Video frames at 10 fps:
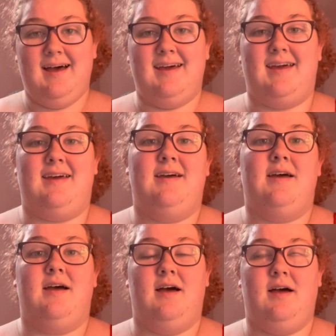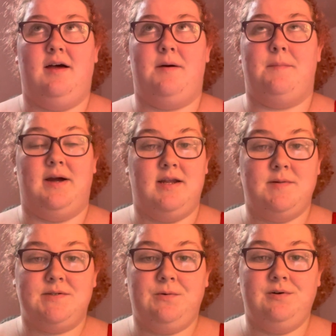Hi, my name
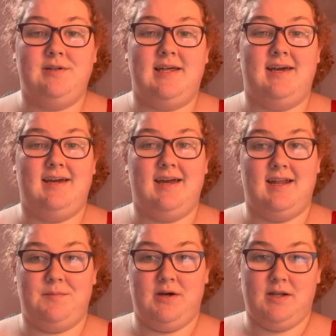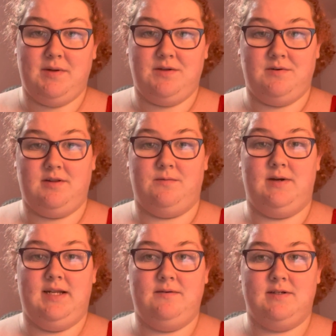is Coralie, and I'm going to be doing the
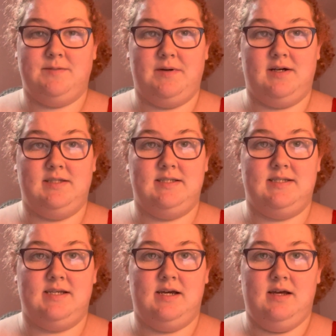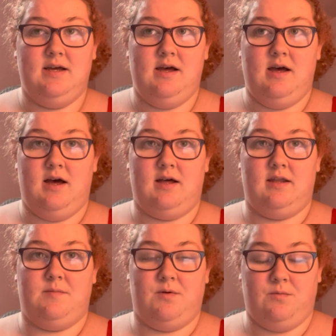reading response
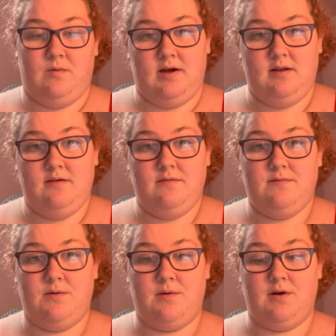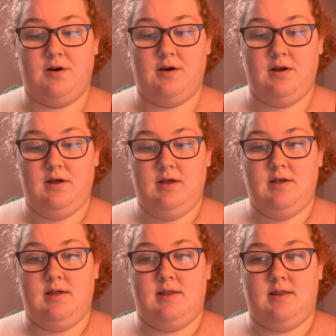number 1 for
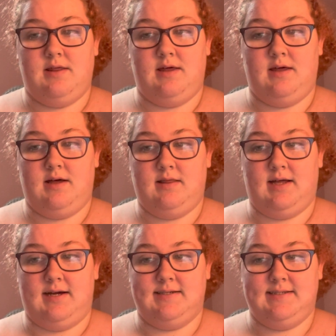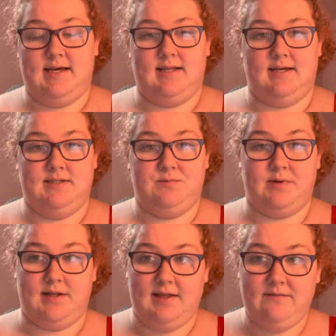the class
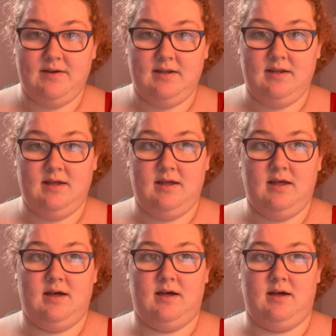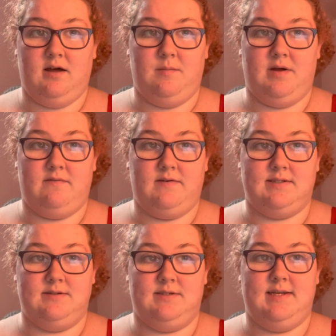LS111 at
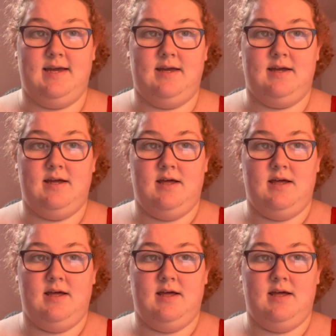Fresno State.